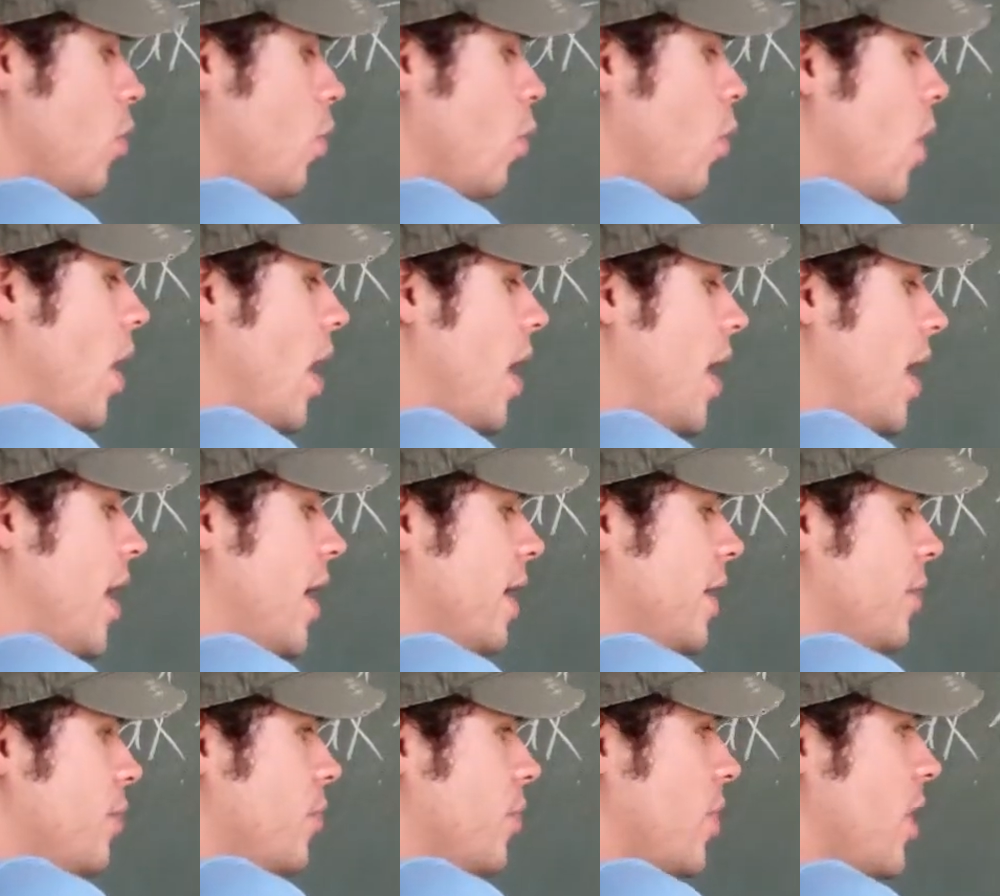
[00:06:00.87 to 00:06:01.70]

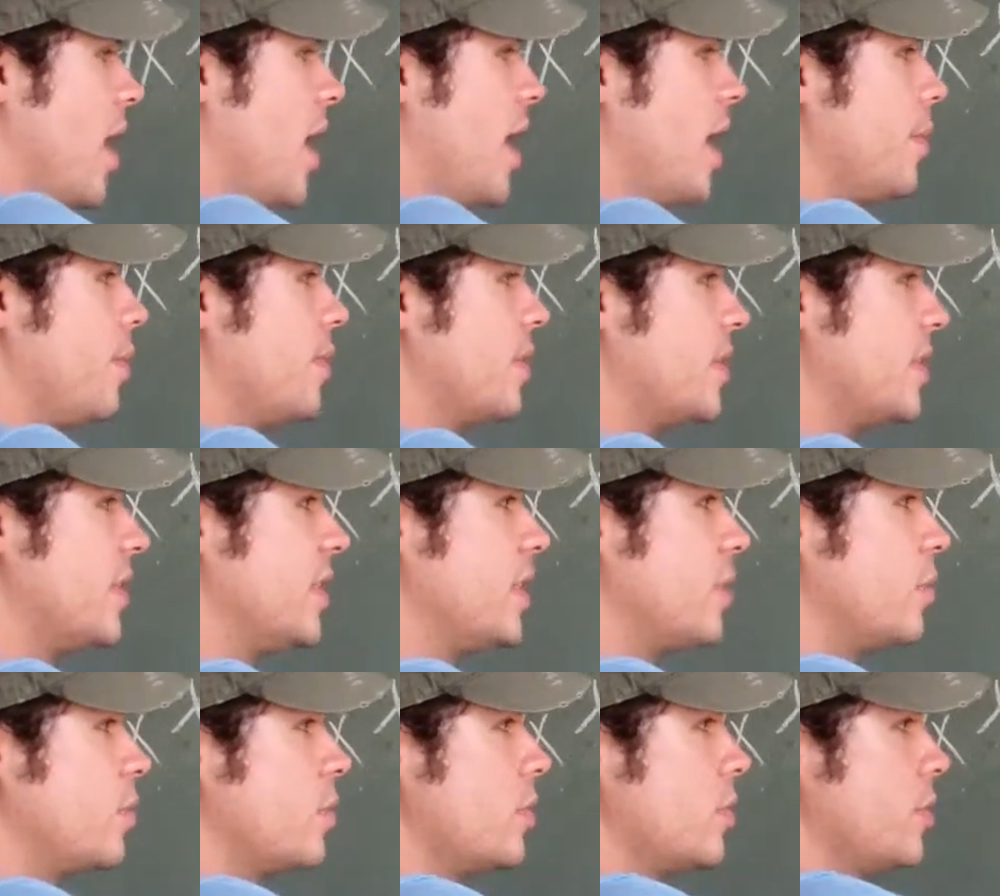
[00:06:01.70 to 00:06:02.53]
y prime is
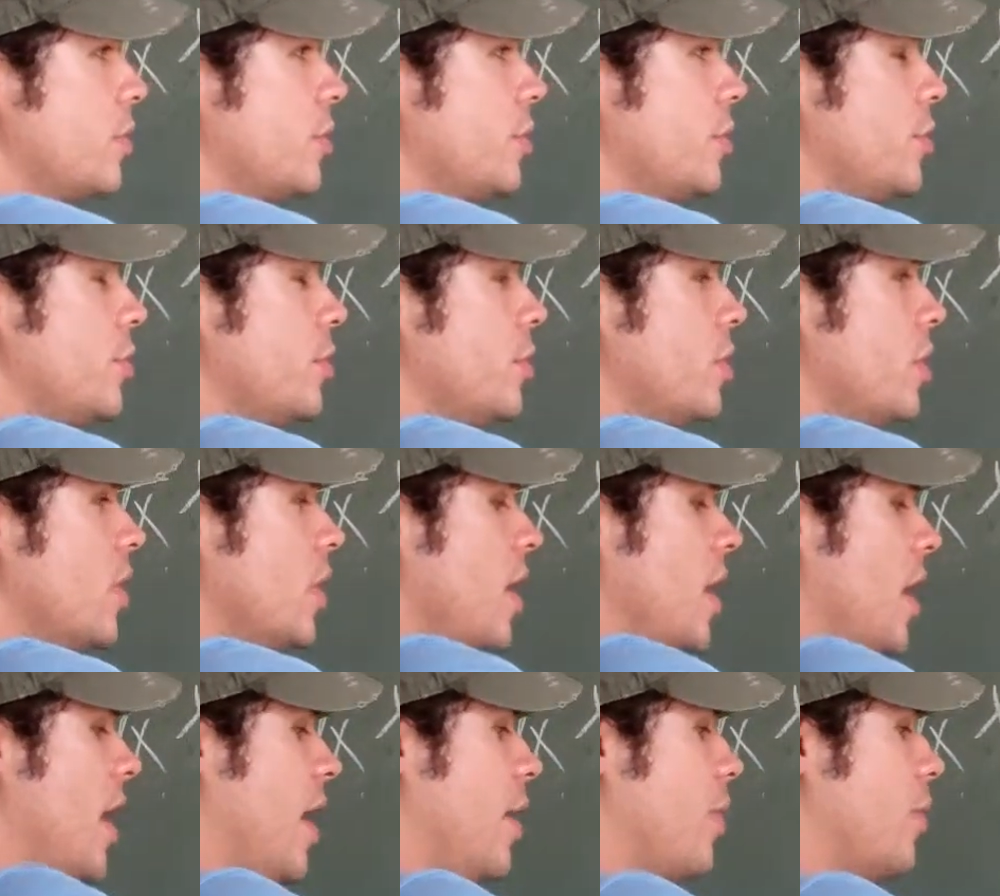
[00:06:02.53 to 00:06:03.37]
equal to,
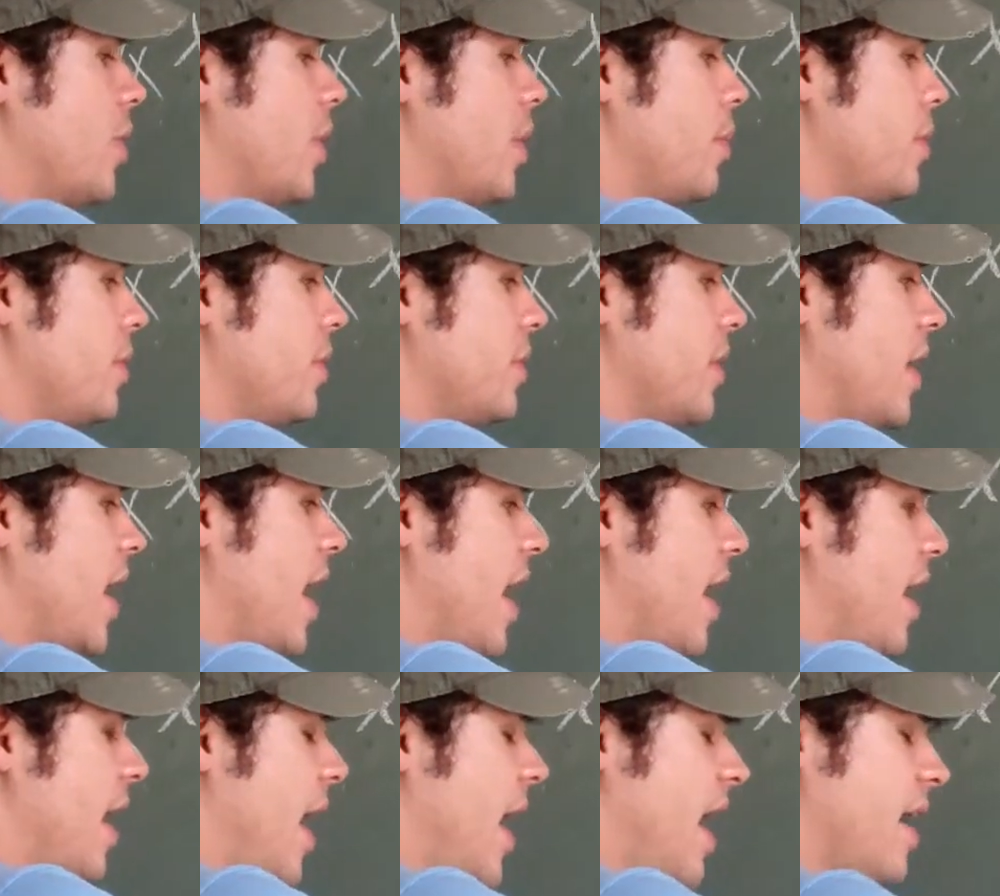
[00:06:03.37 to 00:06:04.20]
and what I'm going to
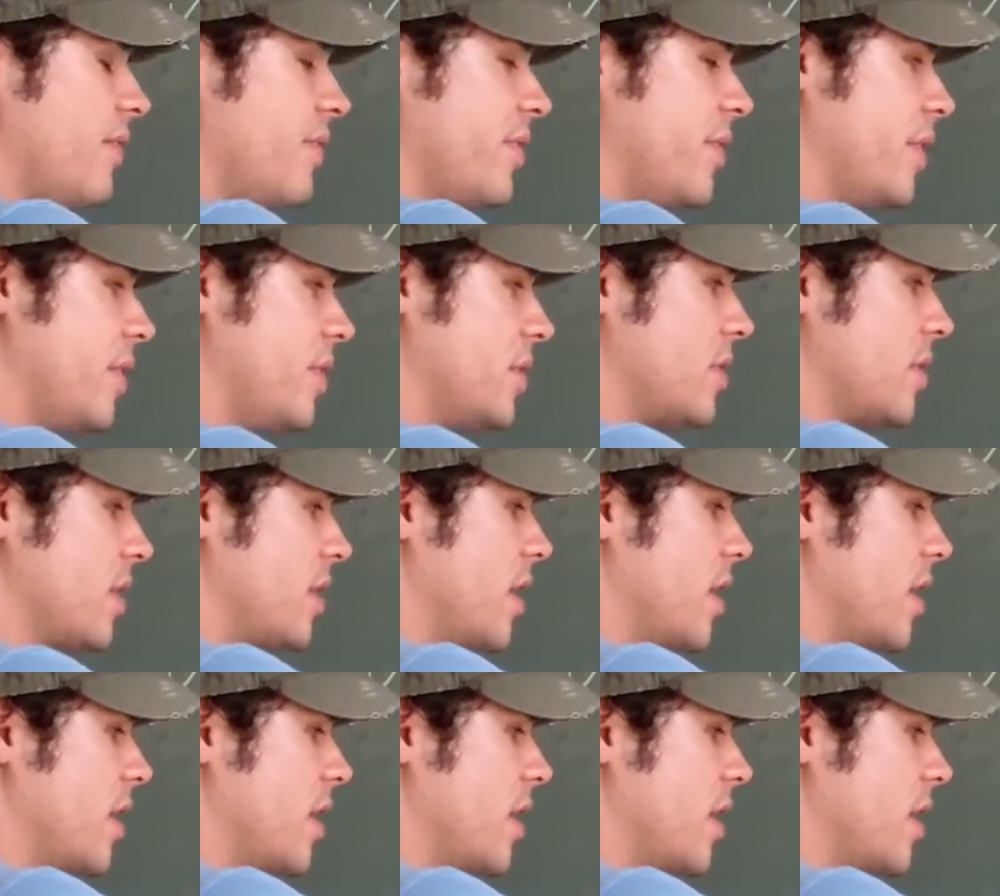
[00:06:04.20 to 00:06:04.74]
have here is a